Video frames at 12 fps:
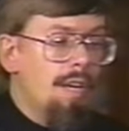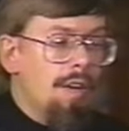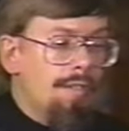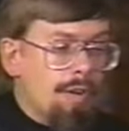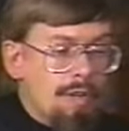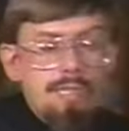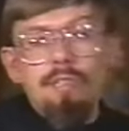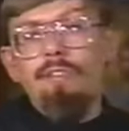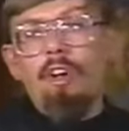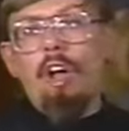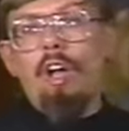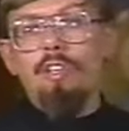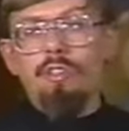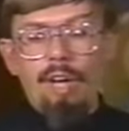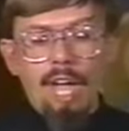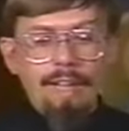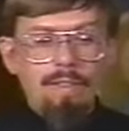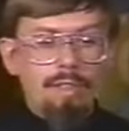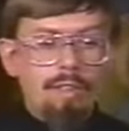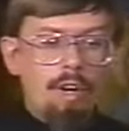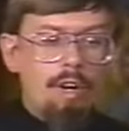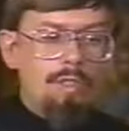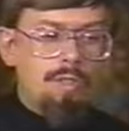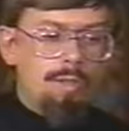First of all, you had to
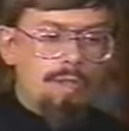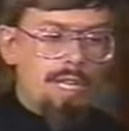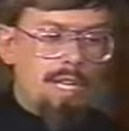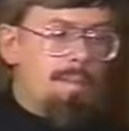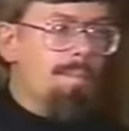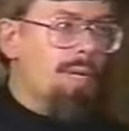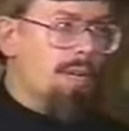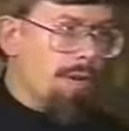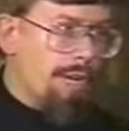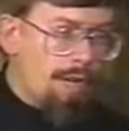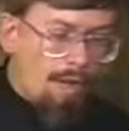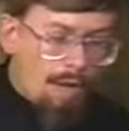go to the imperial